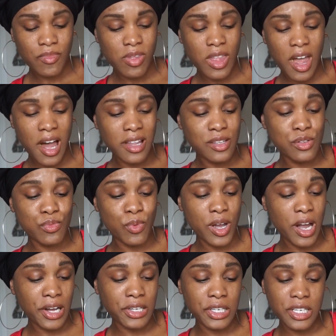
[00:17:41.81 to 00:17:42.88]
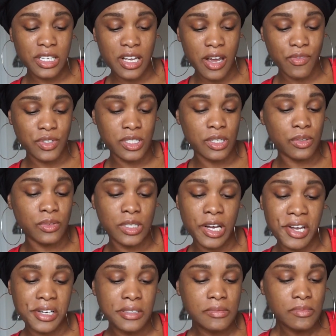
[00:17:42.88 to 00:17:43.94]
that I swear I could eat it every single
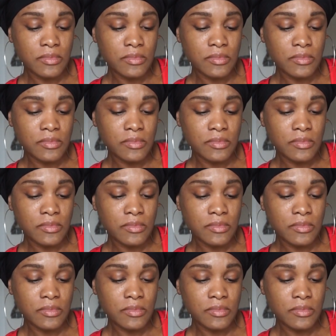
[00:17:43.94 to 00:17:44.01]
day.